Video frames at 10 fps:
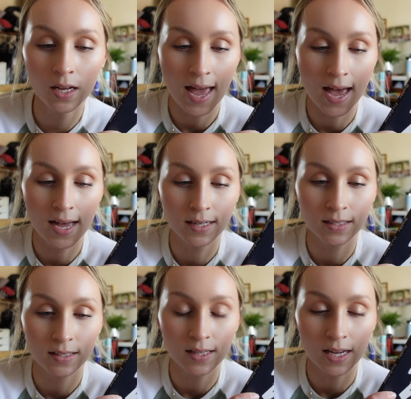
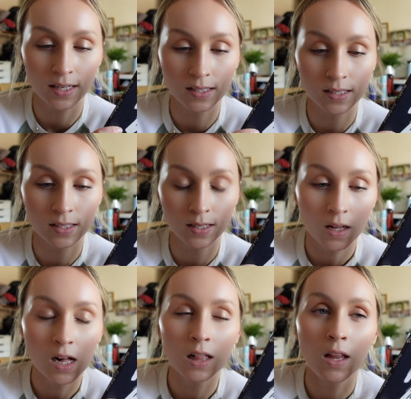and this
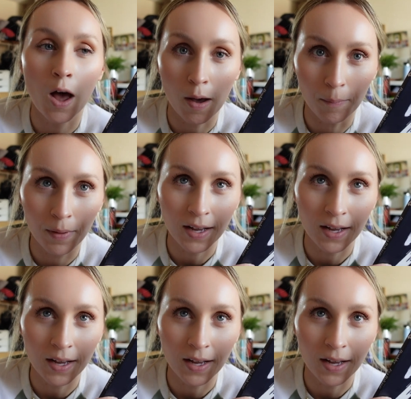club